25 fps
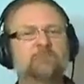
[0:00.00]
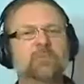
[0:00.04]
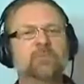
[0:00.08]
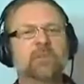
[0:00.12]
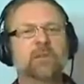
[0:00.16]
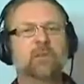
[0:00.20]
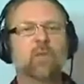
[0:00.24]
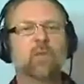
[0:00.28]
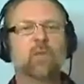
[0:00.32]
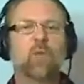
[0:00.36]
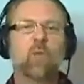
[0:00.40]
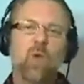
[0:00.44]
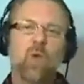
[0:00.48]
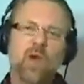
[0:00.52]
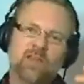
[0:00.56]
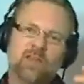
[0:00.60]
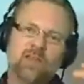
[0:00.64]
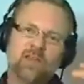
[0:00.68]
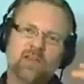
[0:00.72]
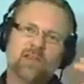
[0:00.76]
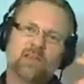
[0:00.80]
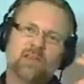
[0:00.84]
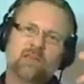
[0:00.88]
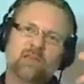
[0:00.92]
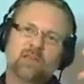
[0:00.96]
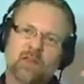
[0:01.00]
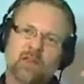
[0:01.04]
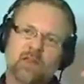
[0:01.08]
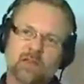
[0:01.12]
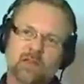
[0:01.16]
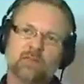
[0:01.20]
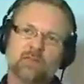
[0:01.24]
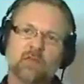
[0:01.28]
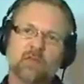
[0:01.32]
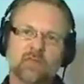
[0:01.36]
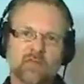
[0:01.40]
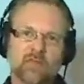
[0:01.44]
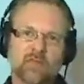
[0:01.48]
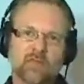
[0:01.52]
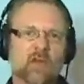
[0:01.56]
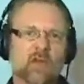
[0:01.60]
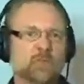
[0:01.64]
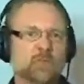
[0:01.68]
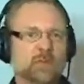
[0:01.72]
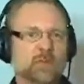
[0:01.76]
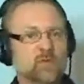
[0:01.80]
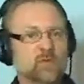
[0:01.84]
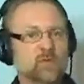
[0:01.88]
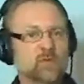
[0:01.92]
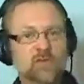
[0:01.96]
what hypnotherapy
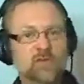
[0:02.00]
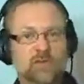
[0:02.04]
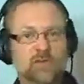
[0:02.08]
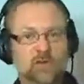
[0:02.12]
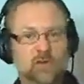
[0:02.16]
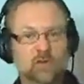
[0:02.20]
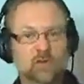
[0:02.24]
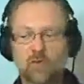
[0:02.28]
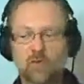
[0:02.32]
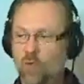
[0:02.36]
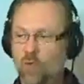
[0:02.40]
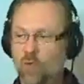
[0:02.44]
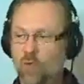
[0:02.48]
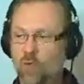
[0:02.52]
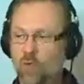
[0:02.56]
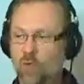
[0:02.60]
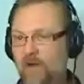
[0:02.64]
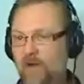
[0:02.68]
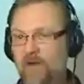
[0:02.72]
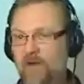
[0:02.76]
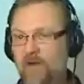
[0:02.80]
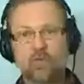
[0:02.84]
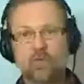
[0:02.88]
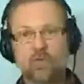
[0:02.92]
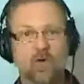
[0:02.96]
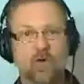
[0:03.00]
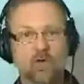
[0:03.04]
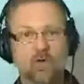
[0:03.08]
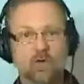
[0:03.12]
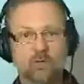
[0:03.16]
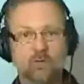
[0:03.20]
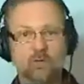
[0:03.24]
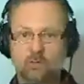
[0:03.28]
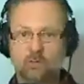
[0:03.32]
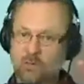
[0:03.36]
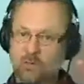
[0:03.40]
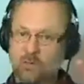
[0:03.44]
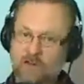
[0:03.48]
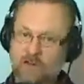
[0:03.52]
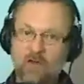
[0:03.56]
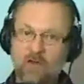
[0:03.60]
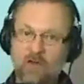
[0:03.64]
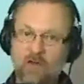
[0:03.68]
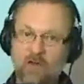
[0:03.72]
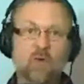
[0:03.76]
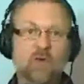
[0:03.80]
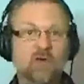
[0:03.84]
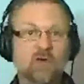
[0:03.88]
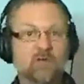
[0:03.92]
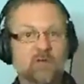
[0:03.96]
will do, what it won't. May not
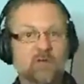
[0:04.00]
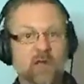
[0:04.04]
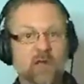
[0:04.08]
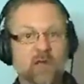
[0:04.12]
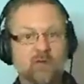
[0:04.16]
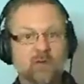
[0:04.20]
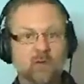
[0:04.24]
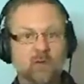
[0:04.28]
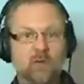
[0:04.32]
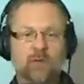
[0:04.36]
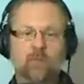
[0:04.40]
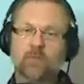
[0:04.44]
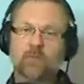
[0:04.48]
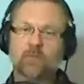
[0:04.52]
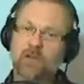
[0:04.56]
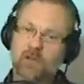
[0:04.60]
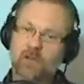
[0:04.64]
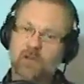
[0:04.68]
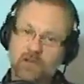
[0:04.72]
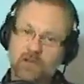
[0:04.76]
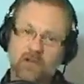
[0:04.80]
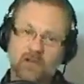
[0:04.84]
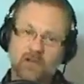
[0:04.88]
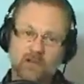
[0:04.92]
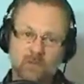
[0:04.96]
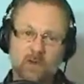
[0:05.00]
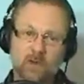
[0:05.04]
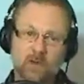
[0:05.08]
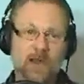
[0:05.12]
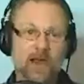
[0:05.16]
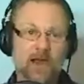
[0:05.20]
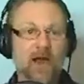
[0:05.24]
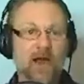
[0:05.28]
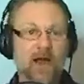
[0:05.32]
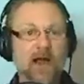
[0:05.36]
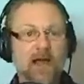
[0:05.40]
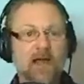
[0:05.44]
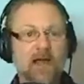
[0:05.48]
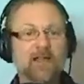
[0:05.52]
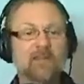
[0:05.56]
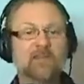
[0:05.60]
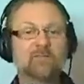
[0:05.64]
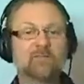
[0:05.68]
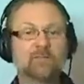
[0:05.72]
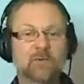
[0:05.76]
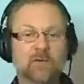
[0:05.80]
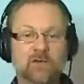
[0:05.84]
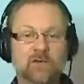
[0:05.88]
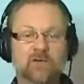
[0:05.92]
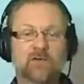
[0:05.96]
work for everyone, but I'll tell you what, I have
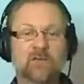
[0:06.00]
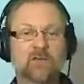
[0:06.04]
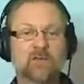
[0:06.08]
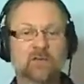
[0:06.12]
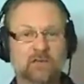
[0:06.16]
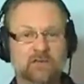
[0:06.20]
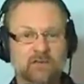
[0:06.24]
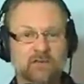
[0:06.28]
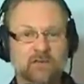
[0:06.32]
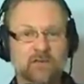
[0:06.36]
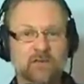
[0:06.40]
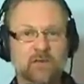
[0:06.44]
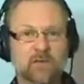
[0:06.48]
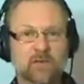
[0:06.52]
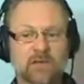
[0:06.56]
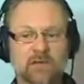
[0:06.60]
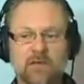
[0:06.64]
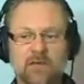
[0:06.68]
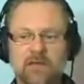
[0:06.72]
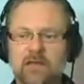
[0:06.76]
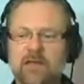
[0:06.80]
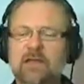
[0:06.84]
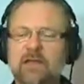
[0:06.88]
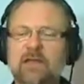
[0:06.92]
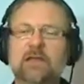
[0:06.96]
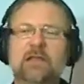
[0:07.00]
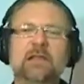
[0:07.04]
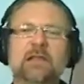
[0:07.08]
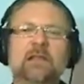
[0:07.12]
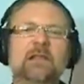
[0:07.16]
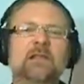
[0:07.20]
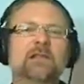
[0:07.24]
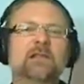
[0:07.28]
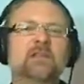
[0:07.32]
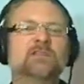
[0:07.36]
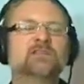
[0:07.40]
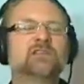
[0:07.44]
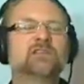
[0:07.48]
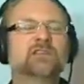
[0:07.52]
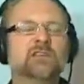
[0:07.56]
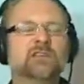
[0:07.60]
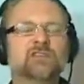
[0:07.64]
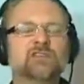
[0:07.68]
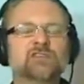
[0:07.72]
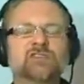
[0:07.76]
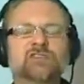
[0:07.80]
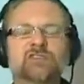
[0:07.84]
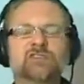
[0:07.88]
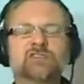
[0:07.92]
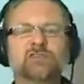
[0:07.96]
personally lived through it. It is
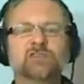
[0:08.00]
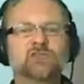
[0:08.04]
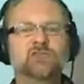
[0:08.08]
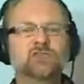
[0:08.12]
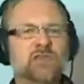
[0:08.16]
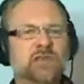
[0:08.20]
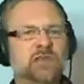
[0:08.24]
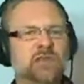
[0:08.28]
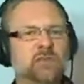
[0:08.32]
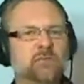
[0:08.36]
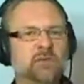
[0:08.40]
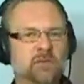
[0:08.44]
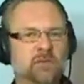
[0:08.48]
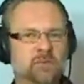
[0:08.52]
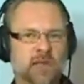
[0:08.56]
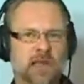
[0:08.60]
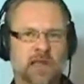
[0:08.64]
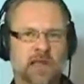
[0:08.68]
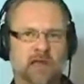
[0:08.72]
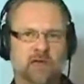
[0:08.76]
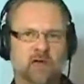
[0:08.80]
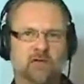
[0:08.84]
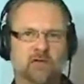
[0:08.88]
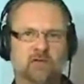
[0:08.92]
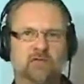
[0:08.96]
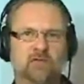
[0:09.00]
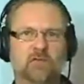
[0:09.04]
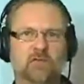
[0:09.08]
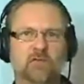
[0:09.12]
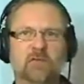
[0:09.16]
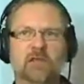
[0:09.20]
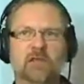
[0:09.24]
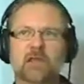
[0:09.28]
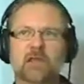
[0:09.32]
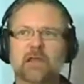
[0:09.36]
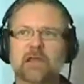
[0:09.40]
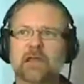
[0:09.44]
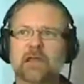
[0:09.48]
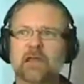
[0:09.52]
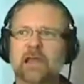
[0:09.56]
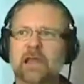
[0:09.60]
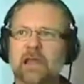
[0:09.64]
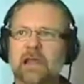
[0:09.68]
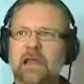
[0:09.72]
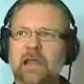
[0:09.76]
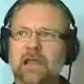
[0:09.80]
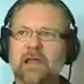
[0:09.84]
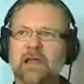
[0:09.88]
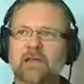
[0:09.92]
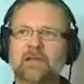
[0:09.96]
extremely powerful.
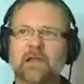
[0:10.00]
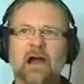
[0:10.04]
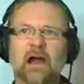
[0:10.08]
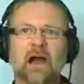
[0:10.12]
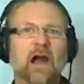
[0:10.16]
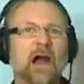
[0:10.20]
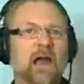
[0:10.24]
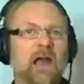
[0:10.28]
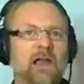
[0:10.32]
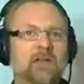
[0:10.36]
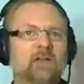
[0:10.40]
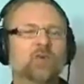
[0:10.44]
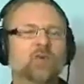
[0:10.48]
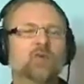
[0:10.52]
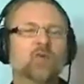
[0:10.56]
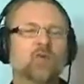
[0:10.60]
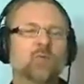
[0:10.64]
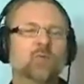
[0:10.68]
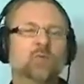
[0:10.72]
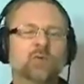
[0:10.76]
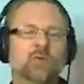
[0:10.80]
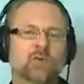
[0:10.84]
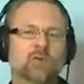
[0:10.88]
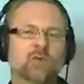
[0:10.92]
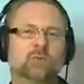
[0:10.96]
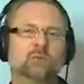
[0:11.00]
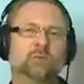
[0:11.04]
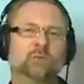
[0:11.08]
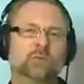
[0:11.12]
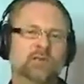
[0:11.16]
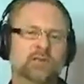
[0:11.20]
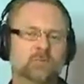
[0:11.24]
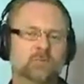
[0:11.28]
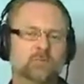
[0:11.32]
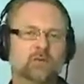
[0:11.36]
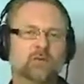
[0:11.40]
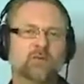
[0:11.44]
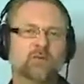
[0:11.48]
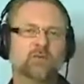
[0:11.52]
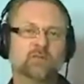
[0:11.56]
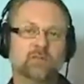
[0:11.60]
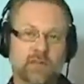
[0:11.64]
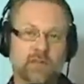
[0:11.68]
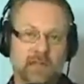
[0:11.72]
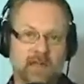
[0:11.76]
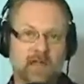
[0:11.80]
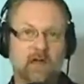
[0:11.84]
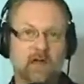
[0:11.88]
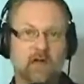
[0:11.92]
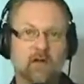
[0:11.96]
And I know people
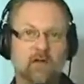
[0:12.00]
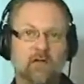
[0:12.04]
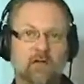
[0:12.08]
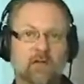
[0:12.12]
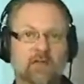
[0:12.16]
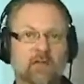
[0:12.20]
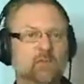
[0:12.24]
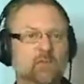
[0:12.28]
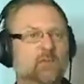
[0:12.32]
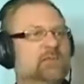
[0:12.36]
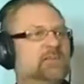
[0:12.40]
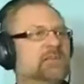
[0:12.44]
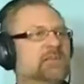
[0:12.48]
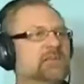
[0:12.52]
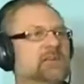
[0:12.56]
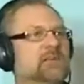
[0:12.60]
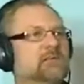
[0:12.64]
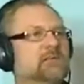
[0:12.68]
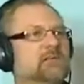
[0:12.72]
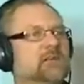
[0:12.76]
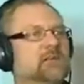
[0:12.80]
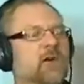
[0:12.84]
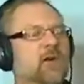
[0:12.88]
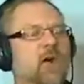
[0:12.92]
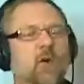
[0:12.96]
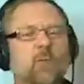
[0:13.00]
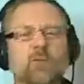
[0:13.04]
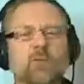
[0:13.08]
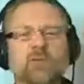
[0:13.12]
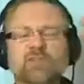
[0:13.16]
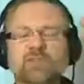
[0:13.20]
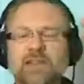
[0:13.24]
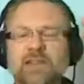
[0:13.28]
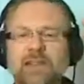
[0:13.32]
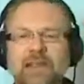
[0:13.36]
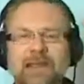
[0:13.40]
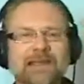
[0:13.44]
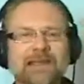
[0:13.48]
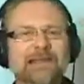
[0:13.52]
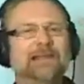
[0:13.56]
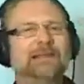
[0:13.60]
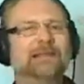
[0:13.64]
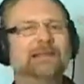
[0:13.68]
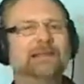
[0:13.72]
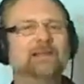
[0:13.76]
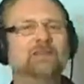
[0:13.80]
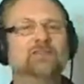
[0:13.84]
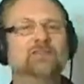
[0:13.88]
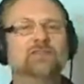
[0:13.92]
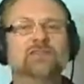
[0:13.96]
now that would give almost anything
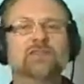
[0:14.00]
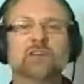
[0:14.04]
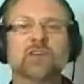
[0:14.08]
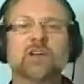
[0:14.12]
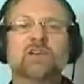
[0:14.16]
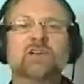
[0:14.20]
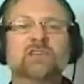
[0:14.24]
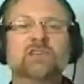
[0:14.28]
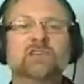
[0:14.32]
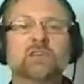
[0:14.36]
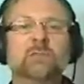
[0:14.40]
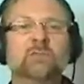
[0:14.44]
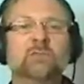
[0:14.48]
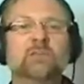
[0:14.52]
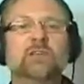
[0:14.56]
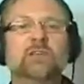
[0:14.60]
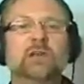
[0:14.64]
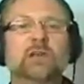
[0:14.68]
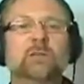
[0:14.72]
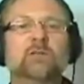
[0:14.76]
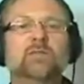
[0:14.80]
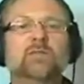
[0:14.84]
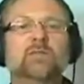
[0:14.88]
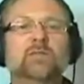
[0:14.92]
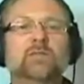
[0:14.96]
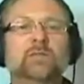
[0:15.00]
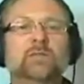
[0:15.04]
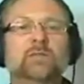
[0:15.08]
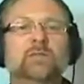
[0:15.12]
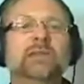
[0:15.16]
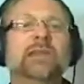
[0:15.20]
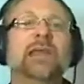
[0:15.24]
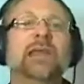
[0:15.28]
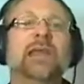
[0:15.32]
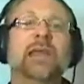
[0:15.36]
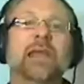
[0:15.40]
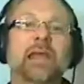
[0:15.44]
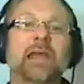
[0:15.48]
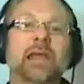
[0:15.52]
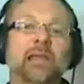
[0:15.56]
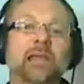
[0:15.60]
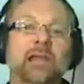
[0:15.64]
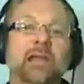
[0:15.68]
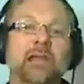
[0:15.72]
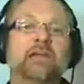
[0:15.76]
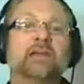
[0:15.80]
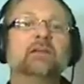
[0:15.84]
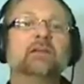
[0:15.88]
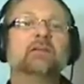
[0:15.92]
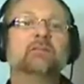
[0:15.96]
just to be able to be
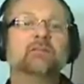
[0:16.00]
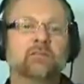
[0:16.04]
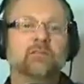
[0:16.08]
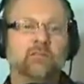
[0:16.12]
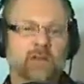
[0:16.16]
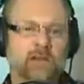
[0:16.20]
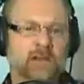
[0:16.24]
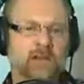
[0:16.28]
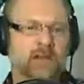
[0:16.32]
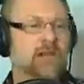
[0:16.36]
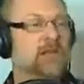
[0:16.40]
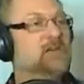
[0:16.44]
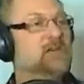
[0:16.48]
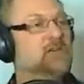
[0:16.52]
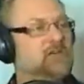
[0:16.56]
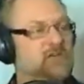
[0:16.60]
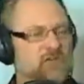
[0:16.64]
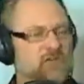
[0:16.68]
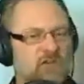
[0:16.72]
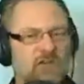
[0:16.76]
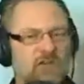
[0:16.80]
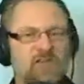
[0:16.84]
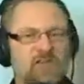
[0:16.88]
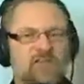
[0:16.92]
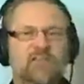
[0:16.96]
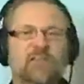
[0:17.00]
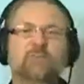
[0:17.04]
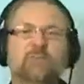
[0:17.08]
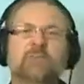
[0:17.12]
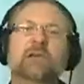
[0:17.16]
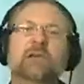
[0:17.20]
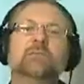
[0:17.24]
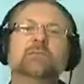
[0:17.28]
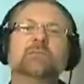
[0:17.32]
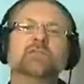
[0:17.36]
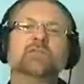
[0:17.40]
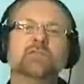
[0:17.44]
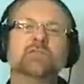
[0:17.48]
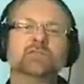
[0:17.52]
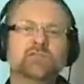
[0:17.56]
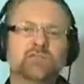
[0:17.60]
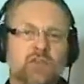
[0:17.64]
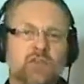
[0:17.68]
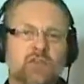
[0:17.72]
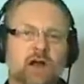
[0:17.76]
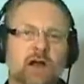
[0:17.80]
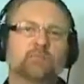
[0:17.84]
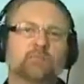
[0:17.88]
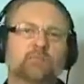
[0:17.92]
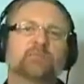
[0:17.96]
headache-free, just to be able to
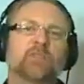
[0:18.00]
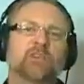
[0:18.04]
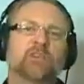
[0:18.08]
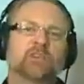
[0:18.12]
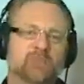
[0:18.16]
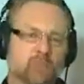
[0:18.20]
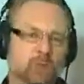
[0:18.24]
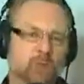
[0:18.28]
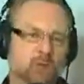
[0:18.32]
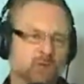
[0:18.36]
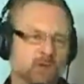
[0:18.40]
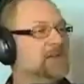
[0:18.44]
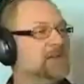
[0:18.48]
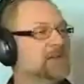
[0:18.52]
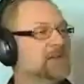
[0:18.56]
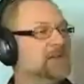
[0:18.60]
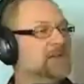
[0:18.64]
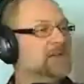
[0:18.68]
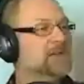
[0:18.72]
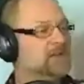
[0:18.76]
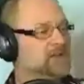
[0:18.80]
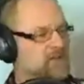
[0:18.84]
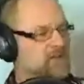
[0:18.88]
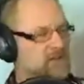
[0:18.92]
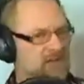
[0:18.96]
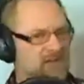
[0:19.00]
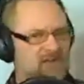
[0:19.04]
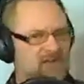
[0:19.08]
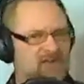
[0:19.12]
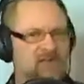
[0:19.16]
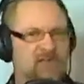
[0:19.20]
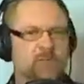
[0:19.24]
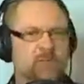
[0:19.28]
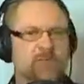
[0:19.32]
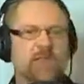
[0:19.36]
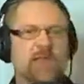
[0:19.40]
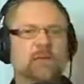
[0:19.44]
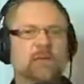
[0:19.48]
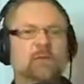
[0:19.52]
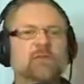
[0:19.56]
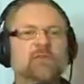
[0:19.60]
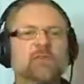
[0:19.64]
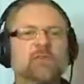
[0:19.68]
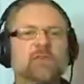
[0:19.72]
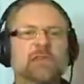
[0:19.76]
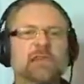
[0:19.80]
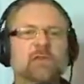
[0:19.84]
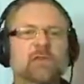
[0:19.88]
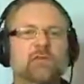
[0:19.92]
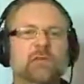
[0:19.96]
stop smoking, just to be able to
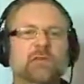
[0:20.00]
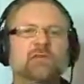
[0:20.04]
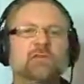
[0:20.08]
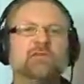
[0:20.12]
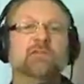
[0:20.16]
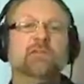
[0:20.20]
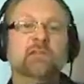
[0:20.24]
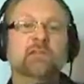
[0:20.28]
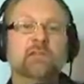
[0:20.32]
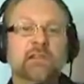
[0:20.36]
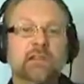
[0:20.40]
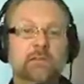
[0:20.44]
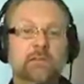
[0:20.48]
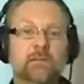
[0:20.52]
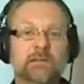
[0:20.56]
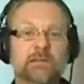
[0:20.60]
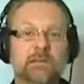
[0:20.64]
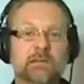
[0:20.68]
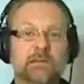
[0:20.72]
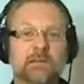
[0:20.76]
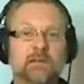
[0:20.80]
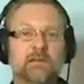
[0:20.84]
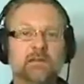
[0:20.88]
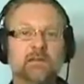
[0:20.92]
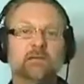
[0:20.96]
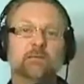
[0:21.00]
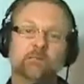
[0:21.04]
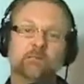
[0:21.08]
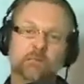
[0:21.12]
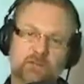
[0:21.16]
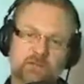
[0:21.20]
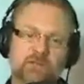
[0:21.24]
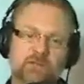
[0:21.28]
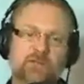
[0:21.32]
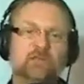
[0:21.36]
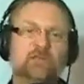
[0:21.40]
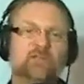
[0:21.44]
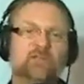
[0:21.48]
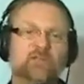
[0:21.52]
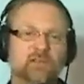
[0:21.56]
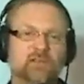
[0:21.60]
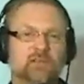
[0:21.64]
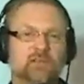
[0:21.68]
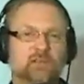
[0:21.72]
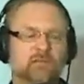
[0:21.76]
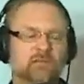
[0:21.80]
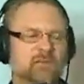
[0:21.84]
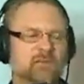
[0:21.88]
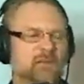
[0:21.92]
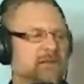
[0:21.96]
get rid of limiting belief systems.